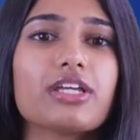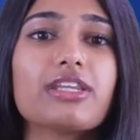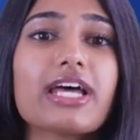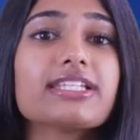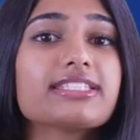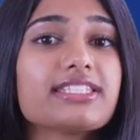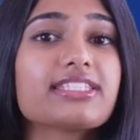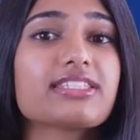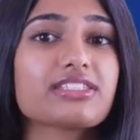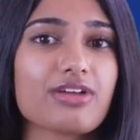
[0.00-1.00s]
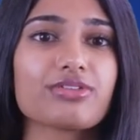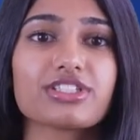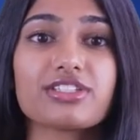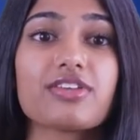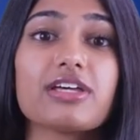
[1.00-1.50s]
Legacy systems.
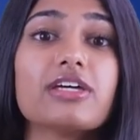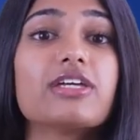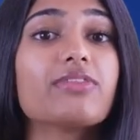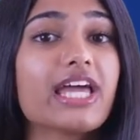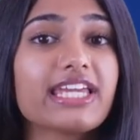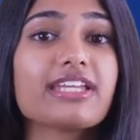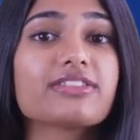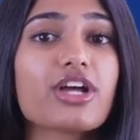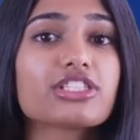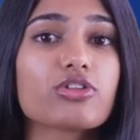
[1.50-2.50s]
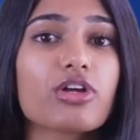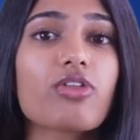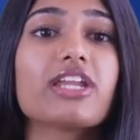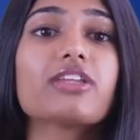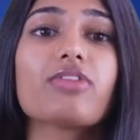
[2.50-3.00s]
Many industrial
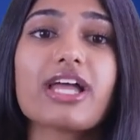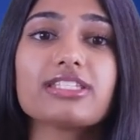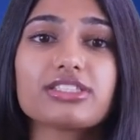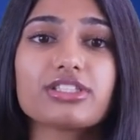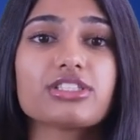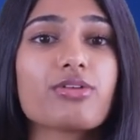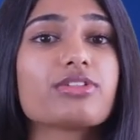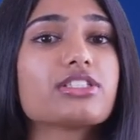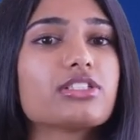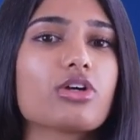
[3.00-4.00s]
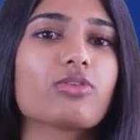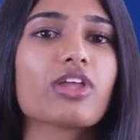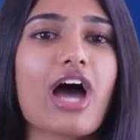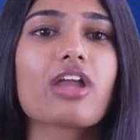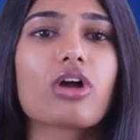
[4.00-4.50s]
and embedded systems still
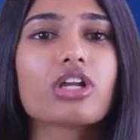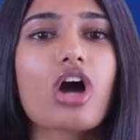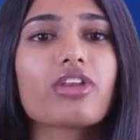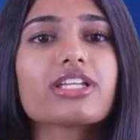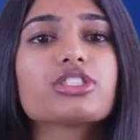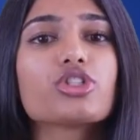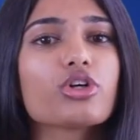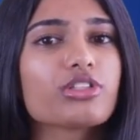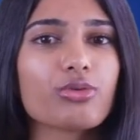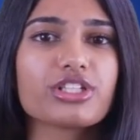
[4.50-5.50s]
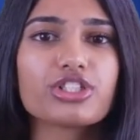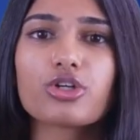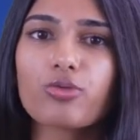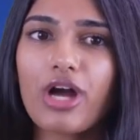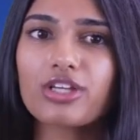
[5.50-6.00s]
rely on
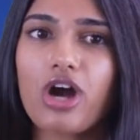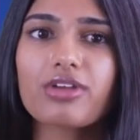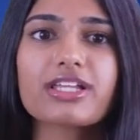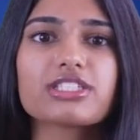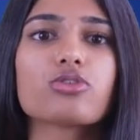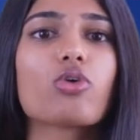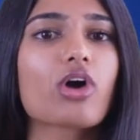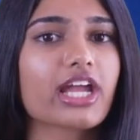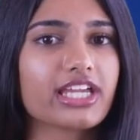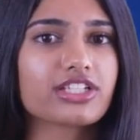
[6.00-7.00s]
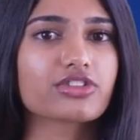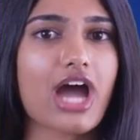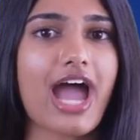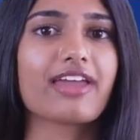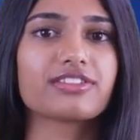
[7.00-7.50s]
RS-232 and
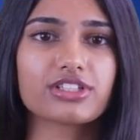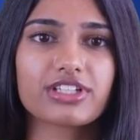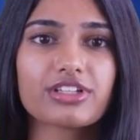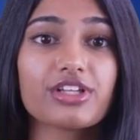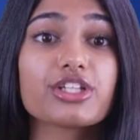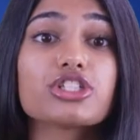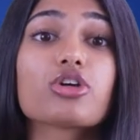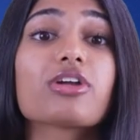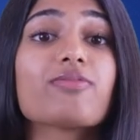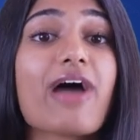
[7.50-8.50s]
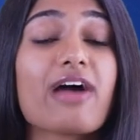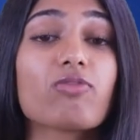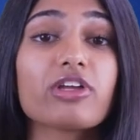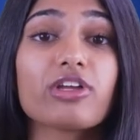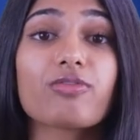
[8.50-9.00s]
RS-485, ensuring
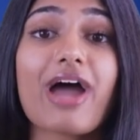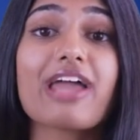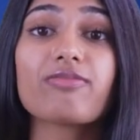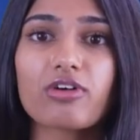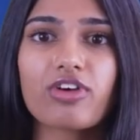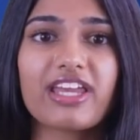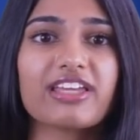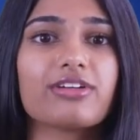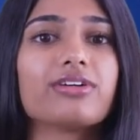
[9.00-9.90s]
backward compatibility.